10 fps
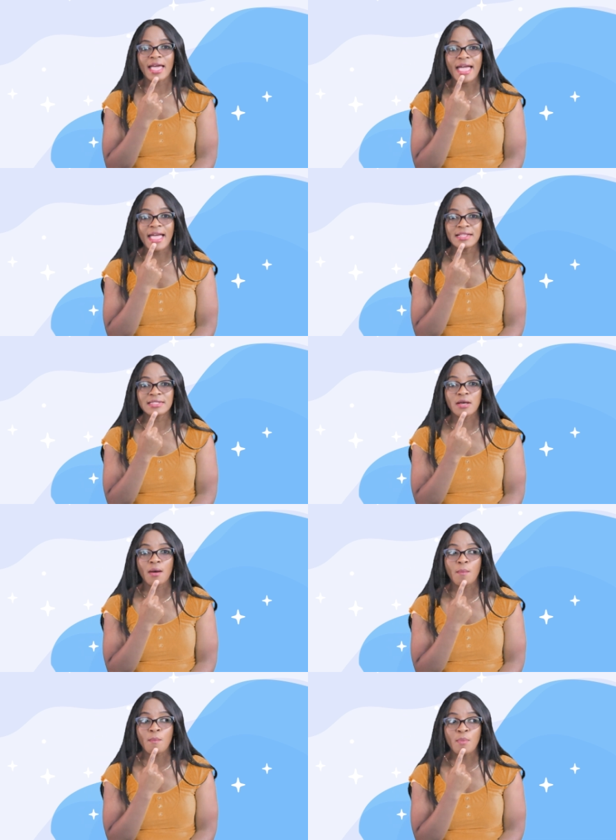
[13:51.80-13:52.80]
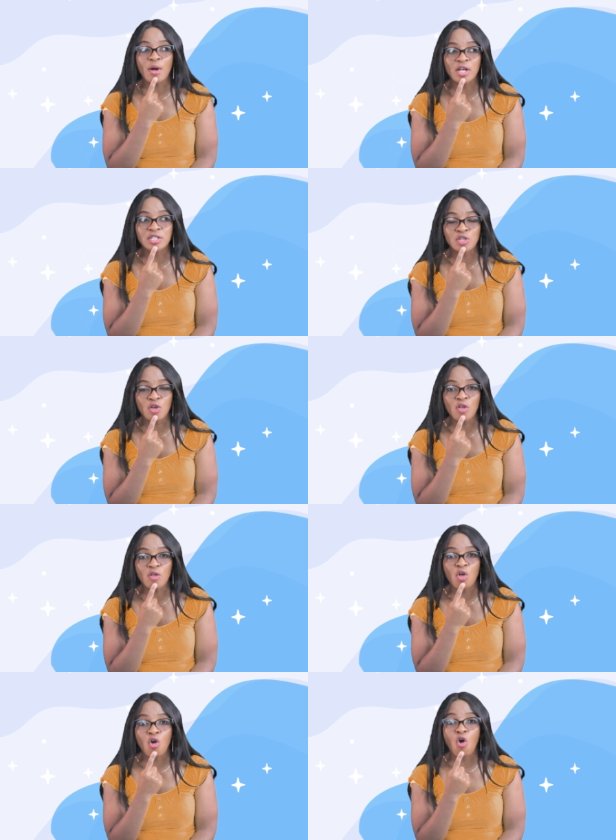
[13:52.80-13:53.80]
And
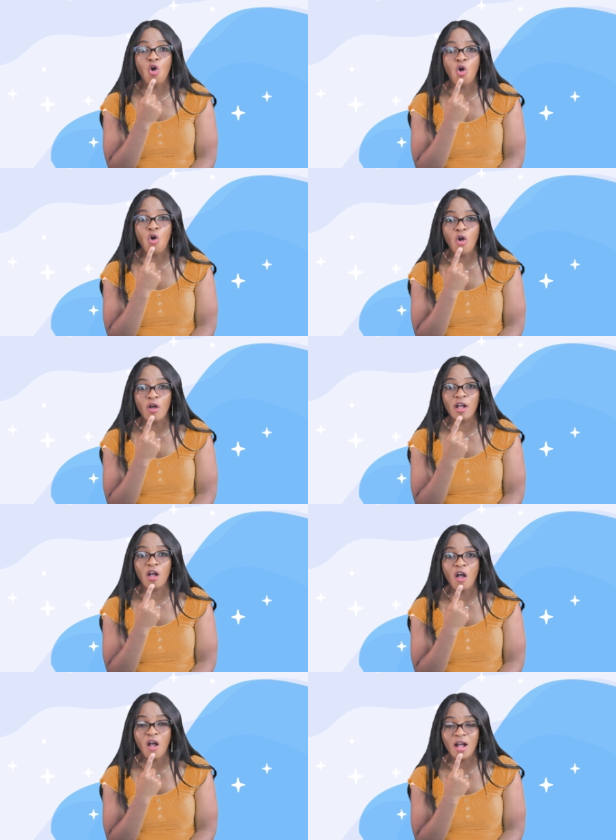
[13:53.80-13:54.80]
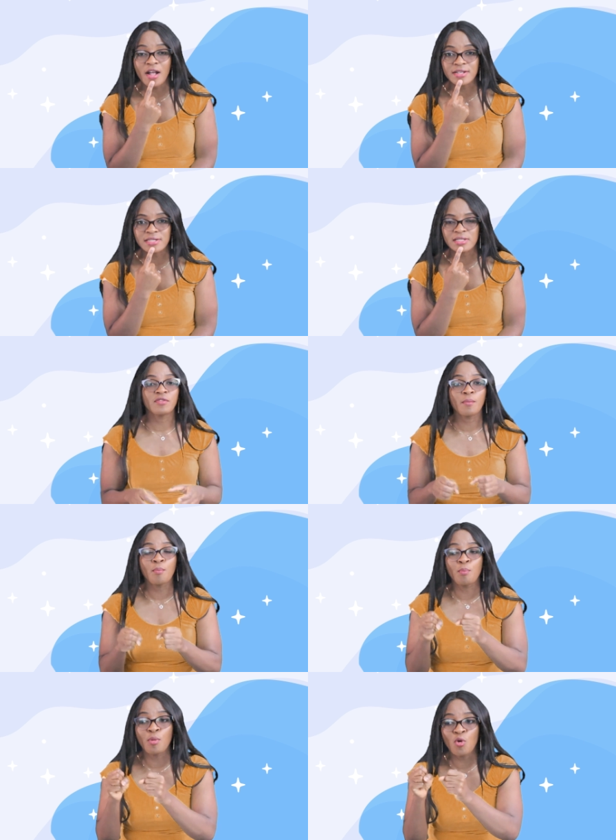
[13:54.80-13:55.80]
puzzle or cars. If they
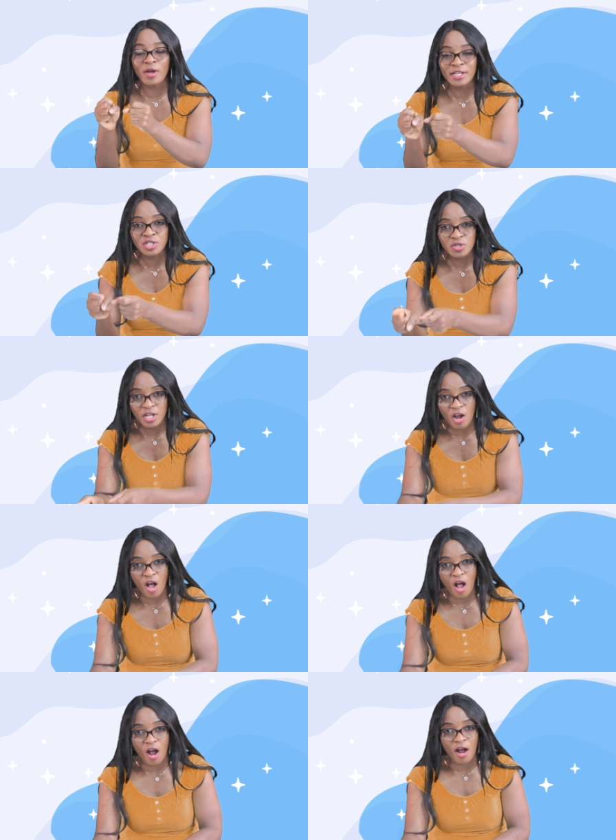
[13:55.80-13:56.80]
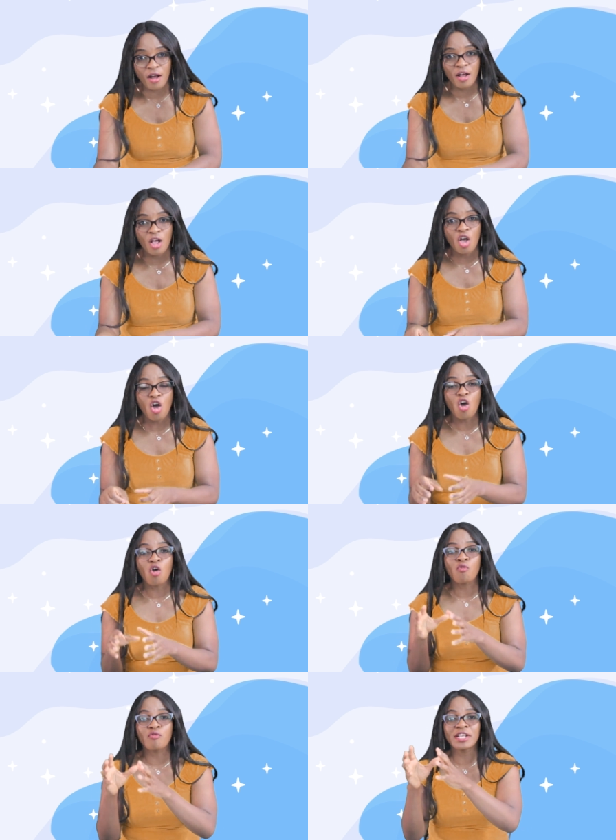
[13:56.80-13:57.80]
point to the car
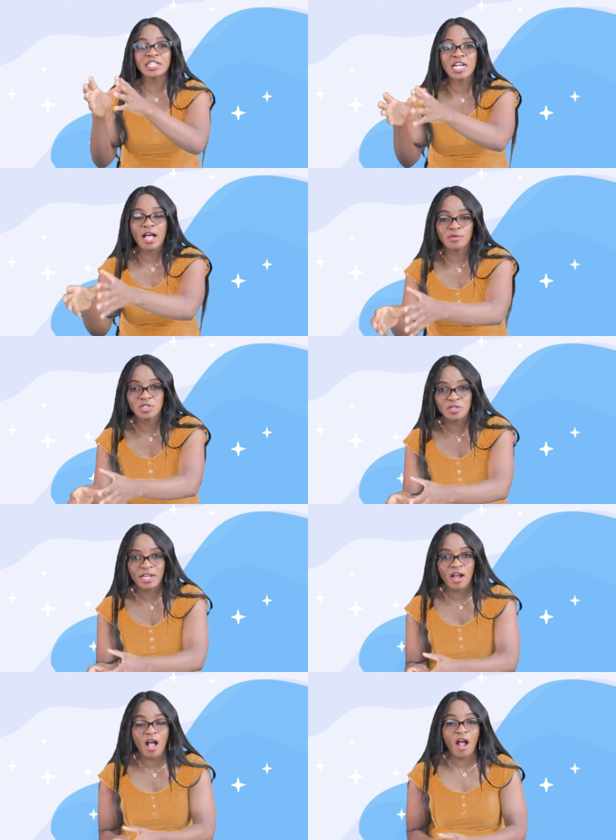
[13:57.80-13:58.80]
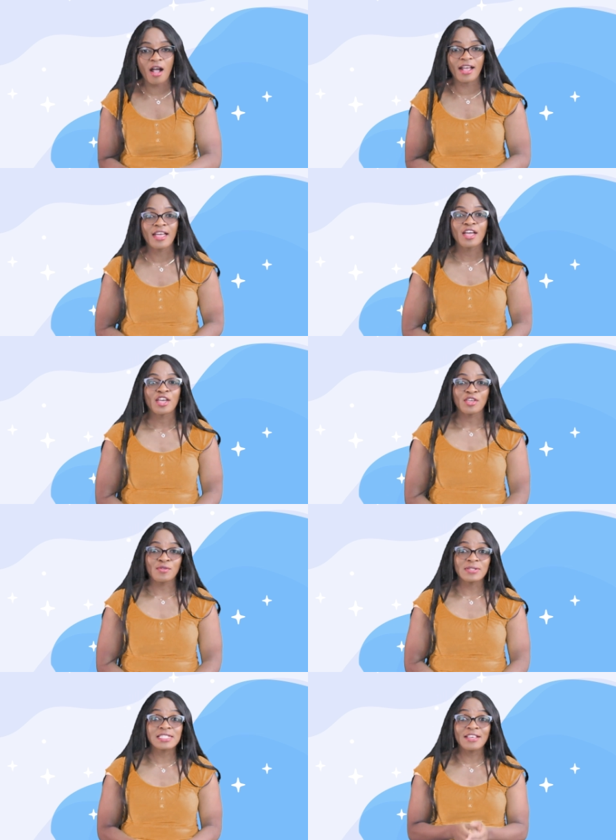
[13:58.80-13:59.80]
or reach out to the car,
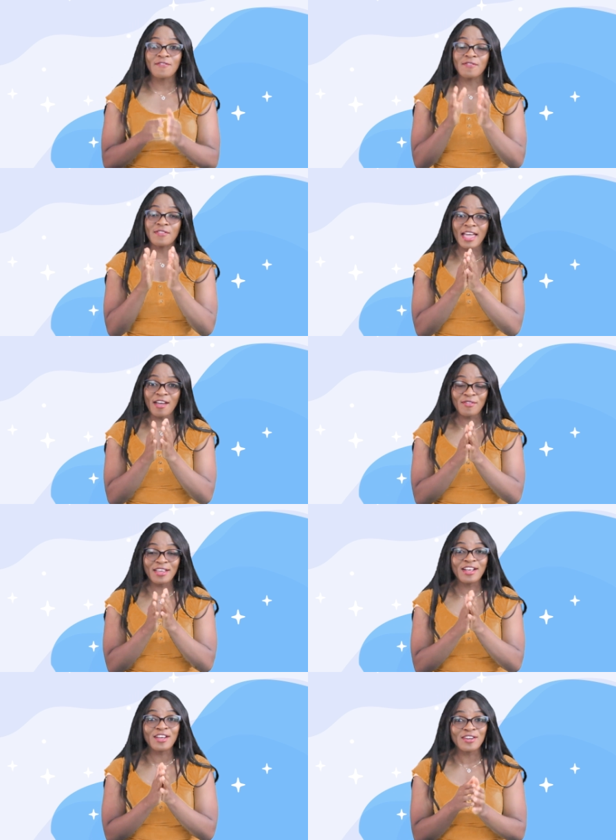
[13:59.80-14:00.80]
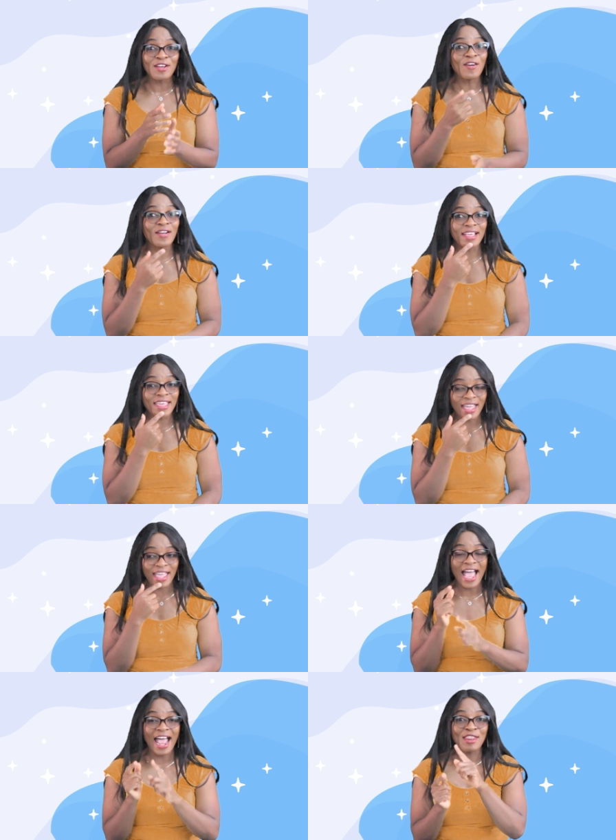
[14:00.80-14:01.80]
you say, very good.
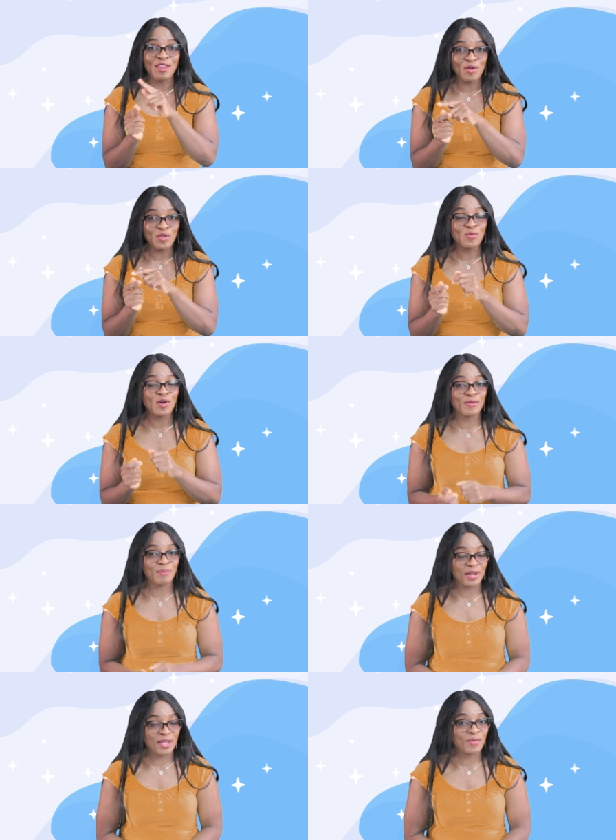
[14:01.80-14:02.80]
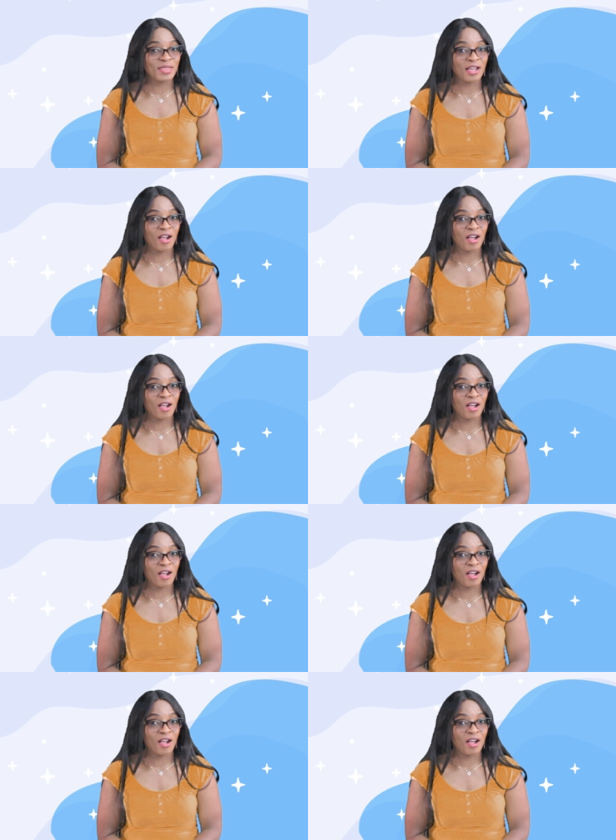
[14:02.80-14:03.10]
Okay, I know you want to play with the